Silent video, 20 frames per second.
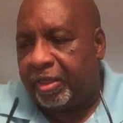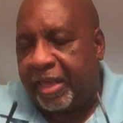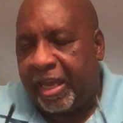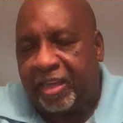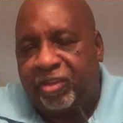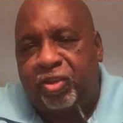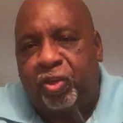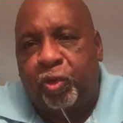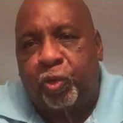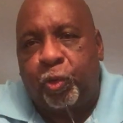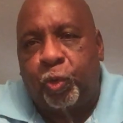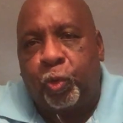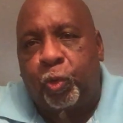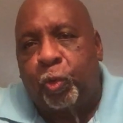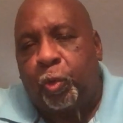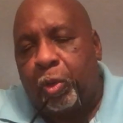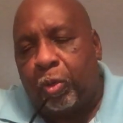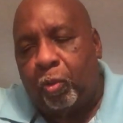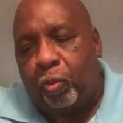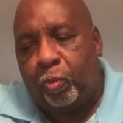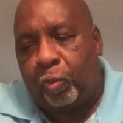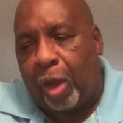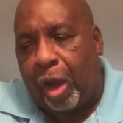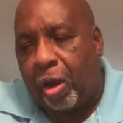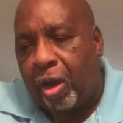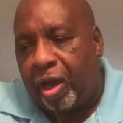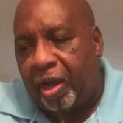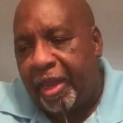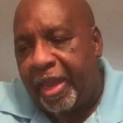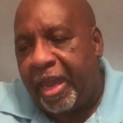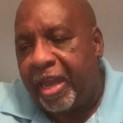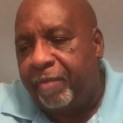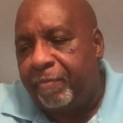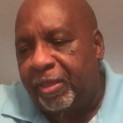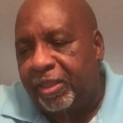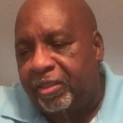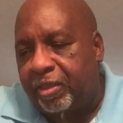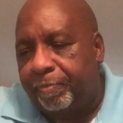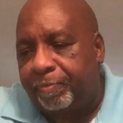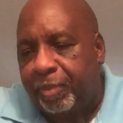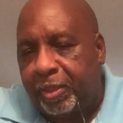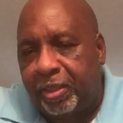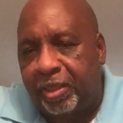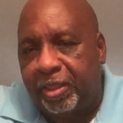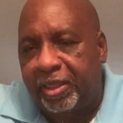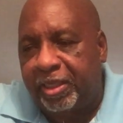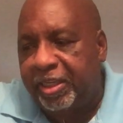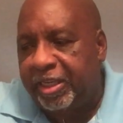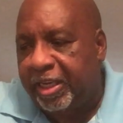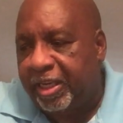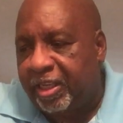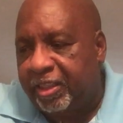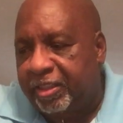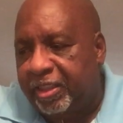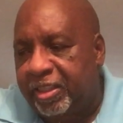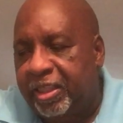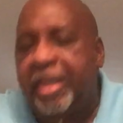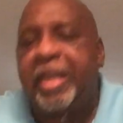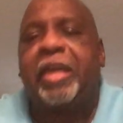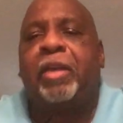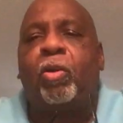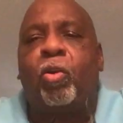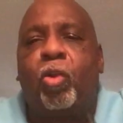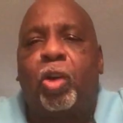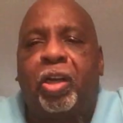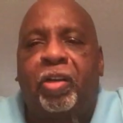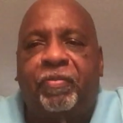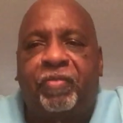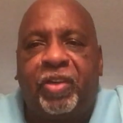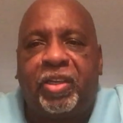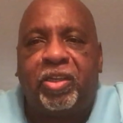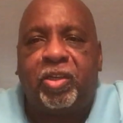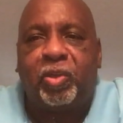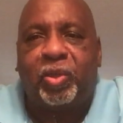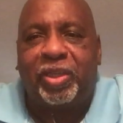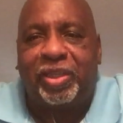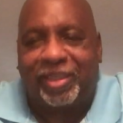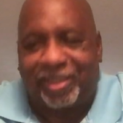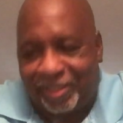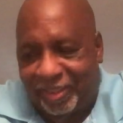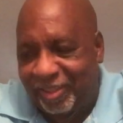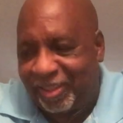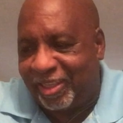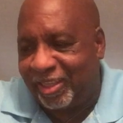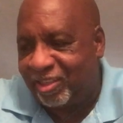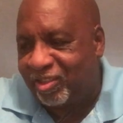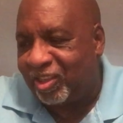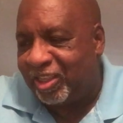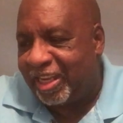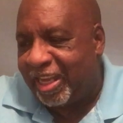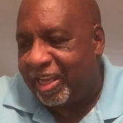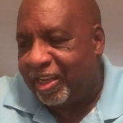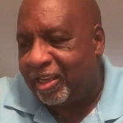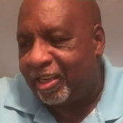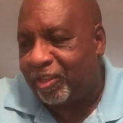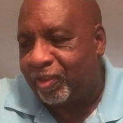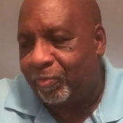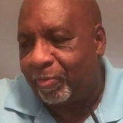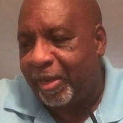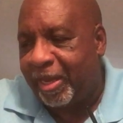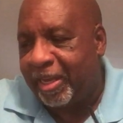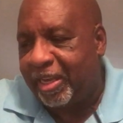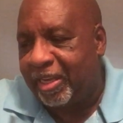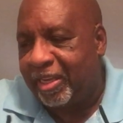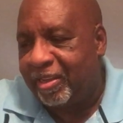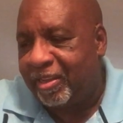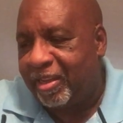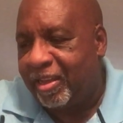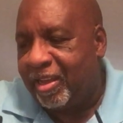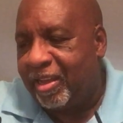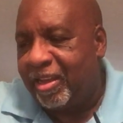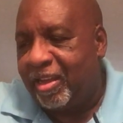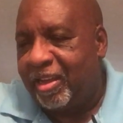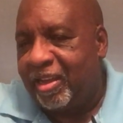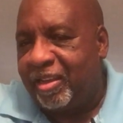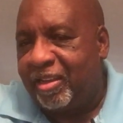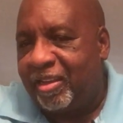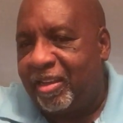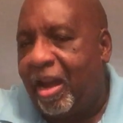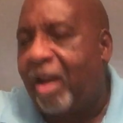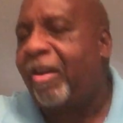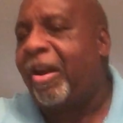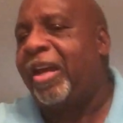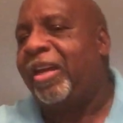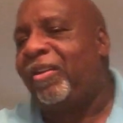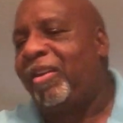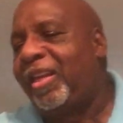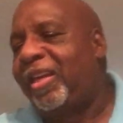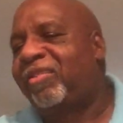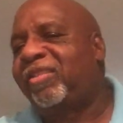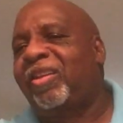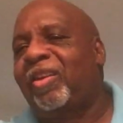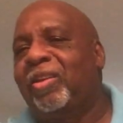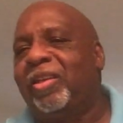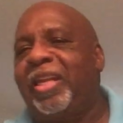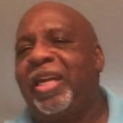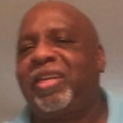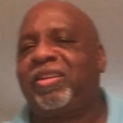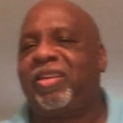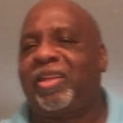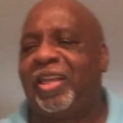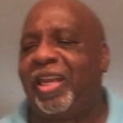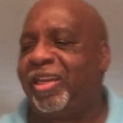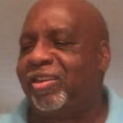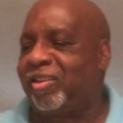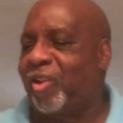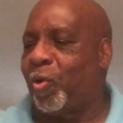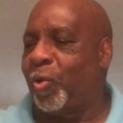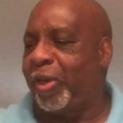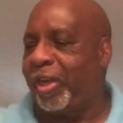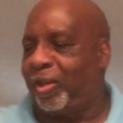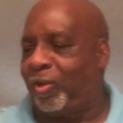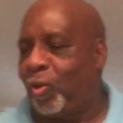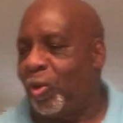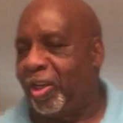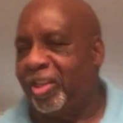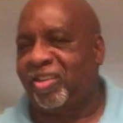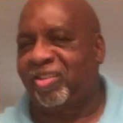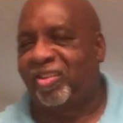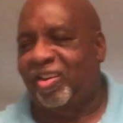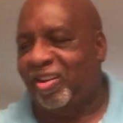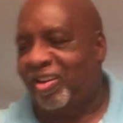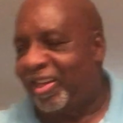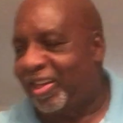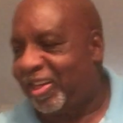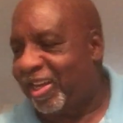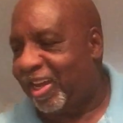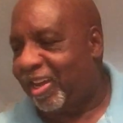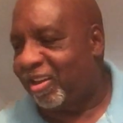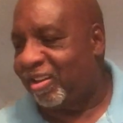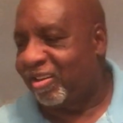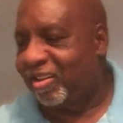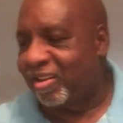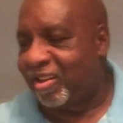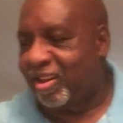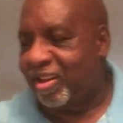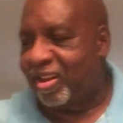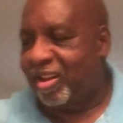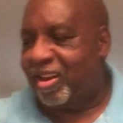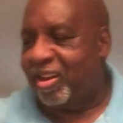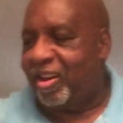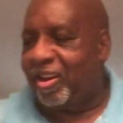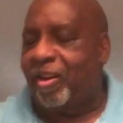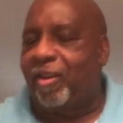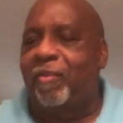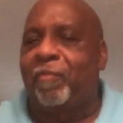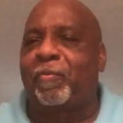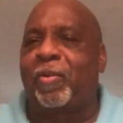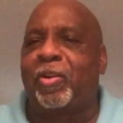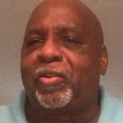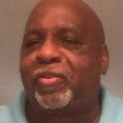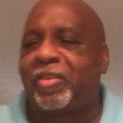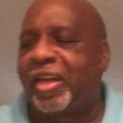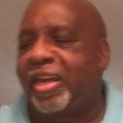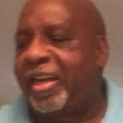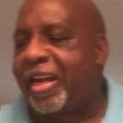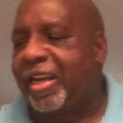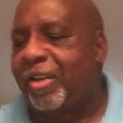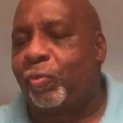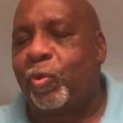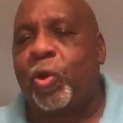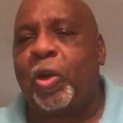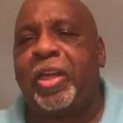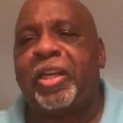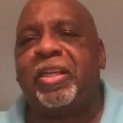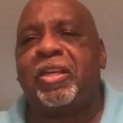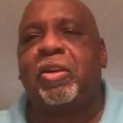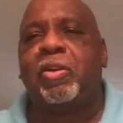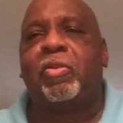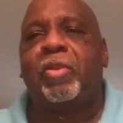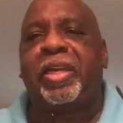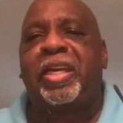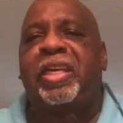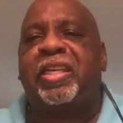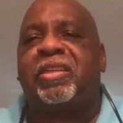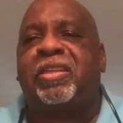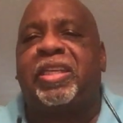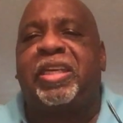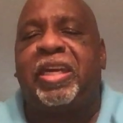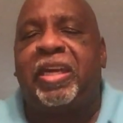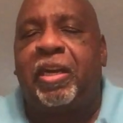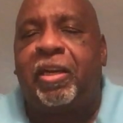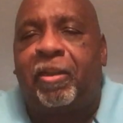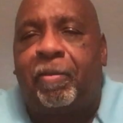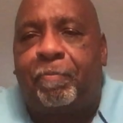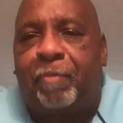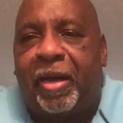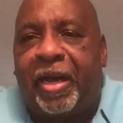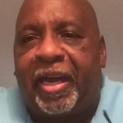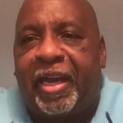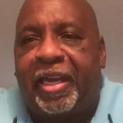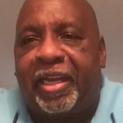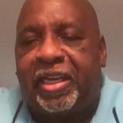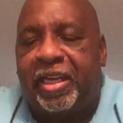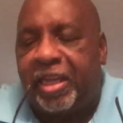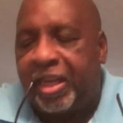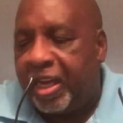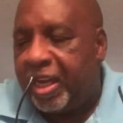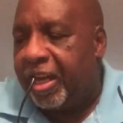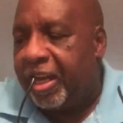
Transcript: that you are able to put together in order for you to get your necklace made. All right, let's go ahead on and start now. First thing I want to do is get my